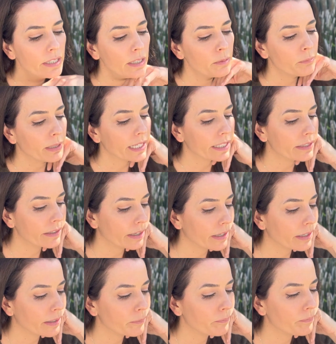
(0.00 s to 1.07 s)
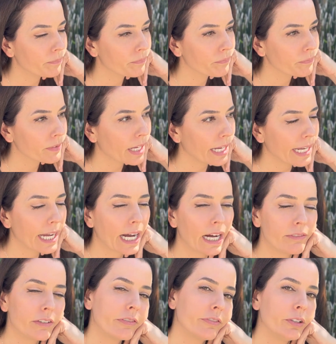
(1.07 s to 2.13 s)
But I
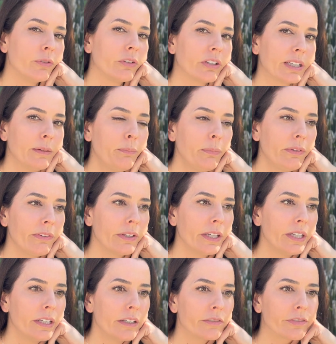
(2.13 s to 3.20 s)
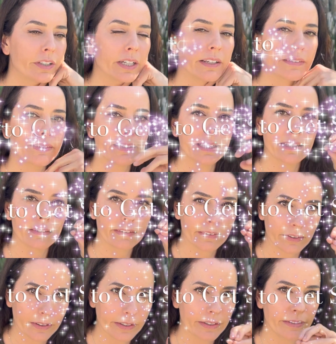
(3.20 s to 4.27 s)
have a few tips for us to get
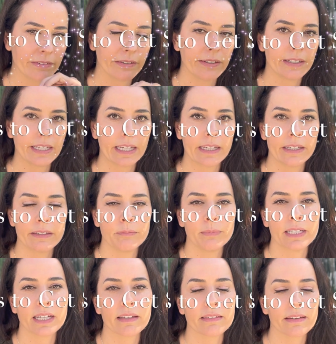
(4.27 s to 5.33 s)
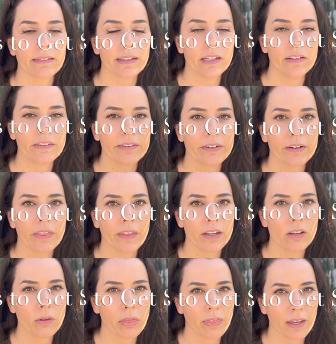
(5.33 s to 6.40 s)
started today because it's easier than
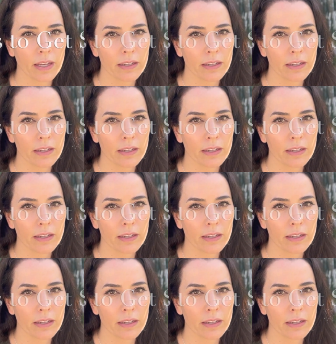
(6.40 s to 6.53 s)
you think.